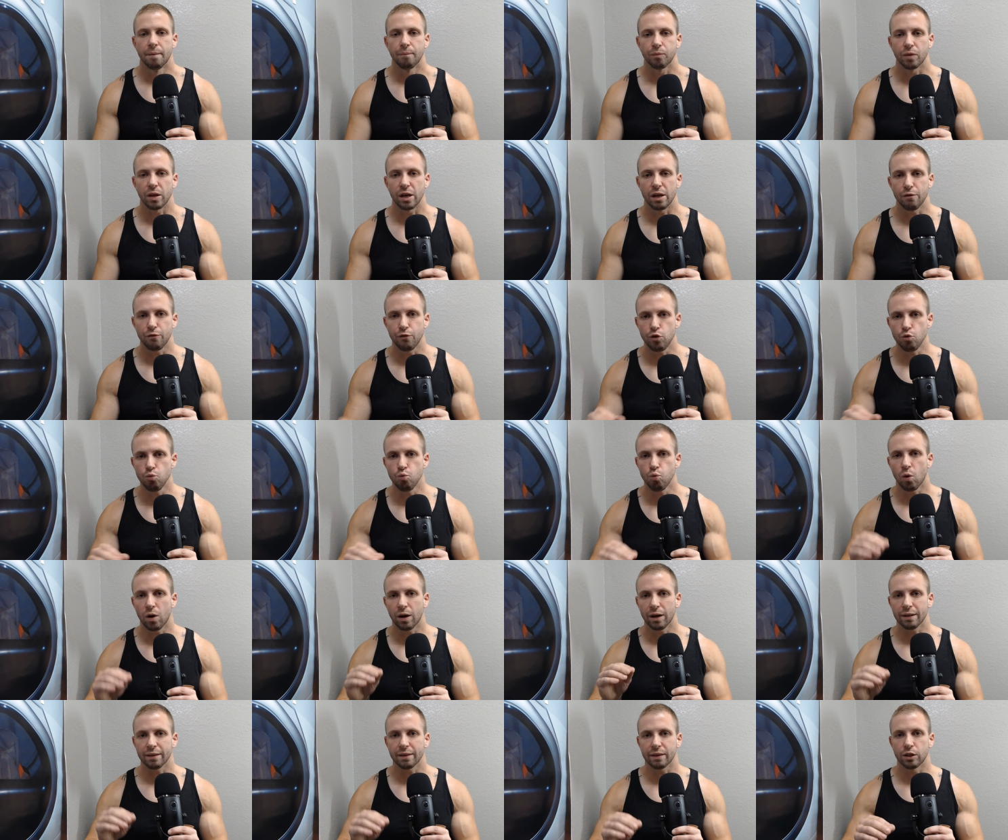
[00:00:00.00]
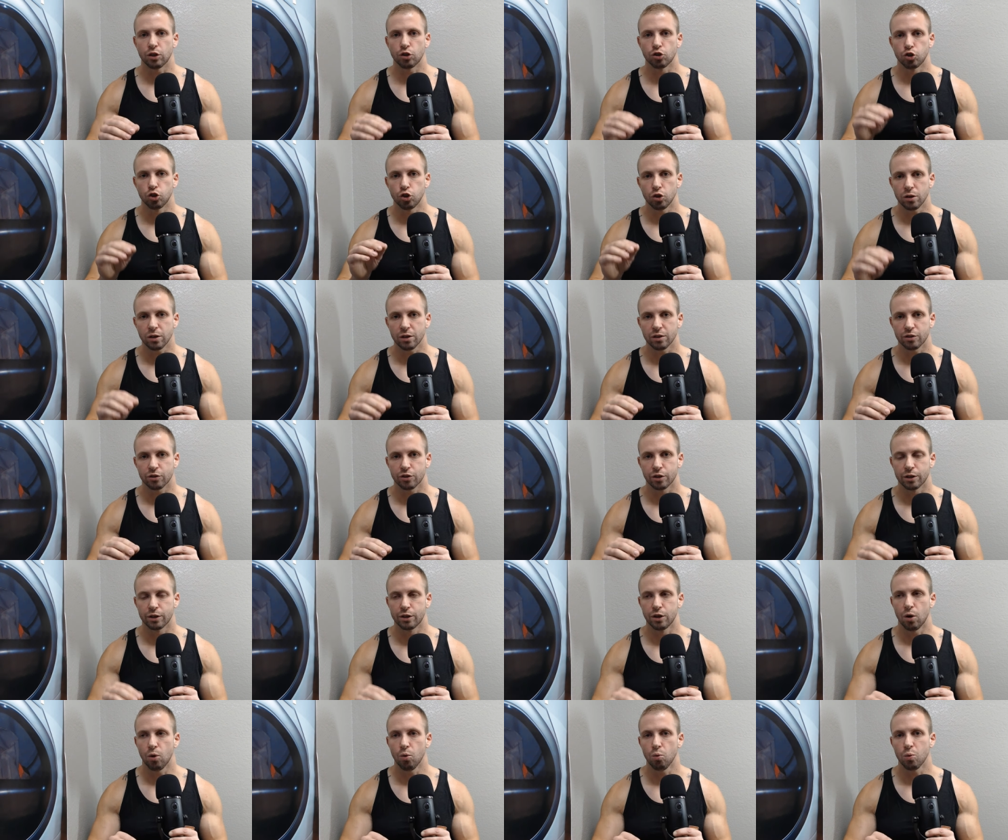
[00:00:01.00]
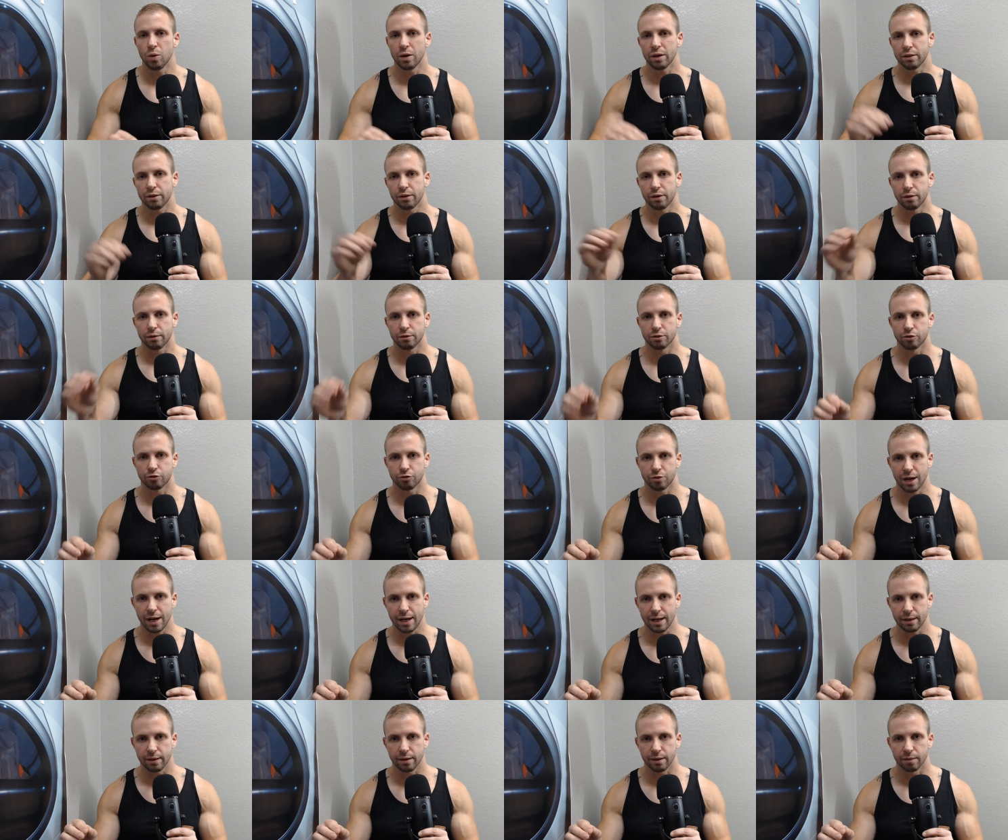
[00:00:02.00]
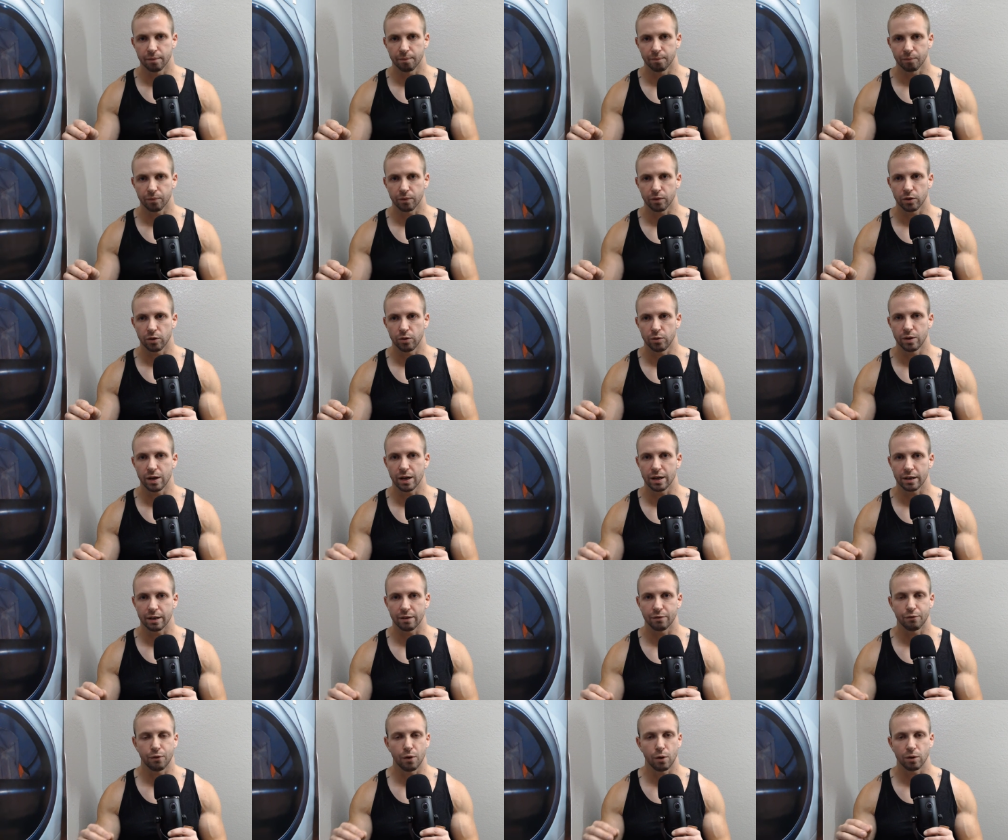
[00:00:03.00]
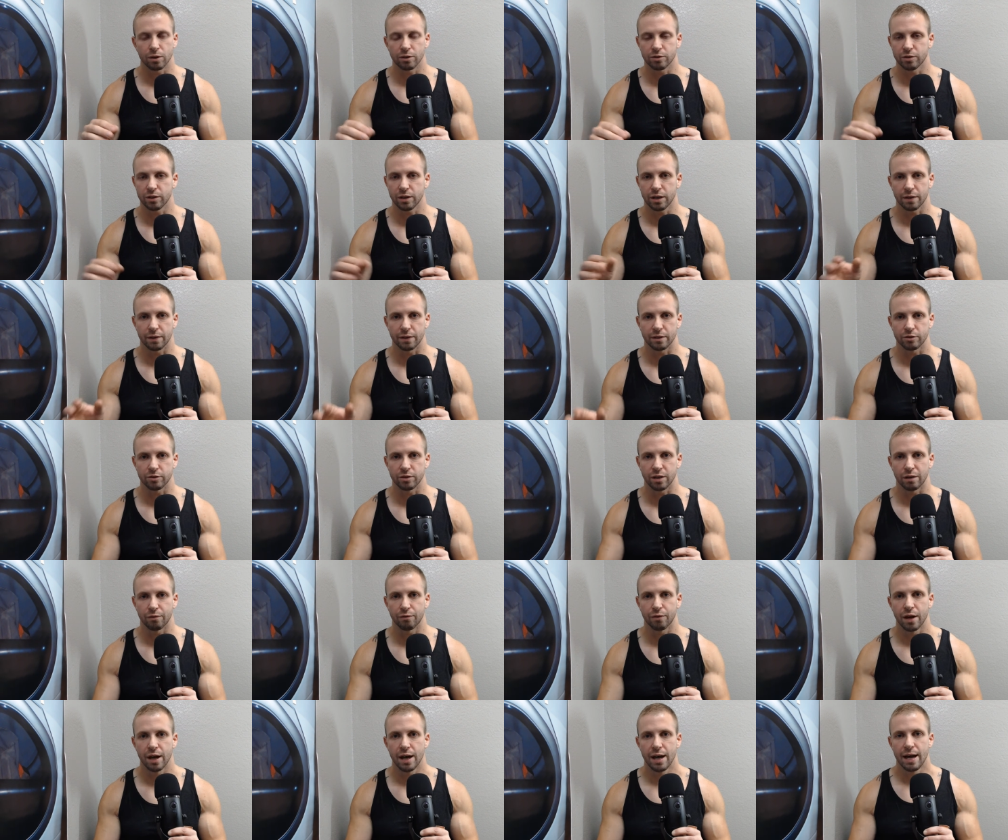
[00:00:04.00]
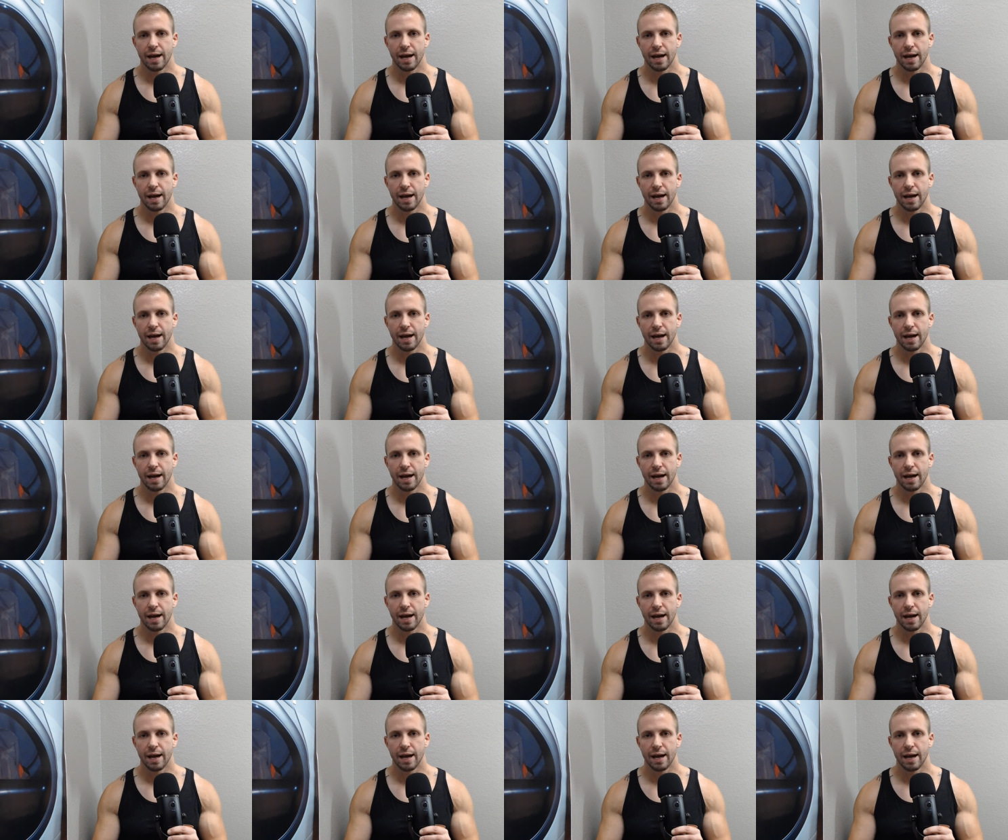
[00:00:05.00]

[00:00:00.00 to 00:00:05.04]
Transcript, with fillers: if you want the look to go with your strength, you gotta focus in on this stuff.